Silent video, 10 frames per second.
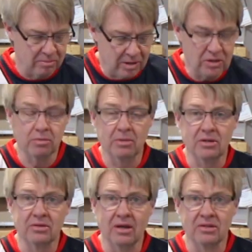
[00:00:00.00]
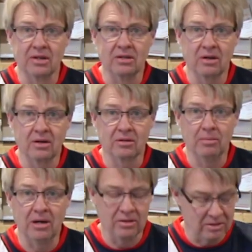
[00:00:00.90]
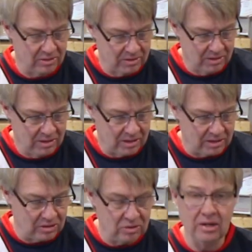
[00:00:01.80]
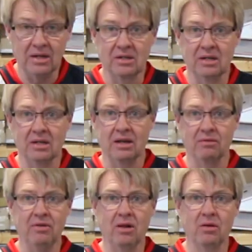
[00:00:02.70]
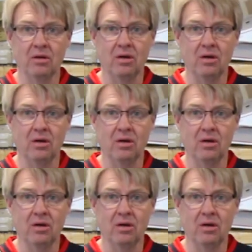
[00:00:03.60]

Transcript: measurements as I talk about these. And then you guys can kind of follow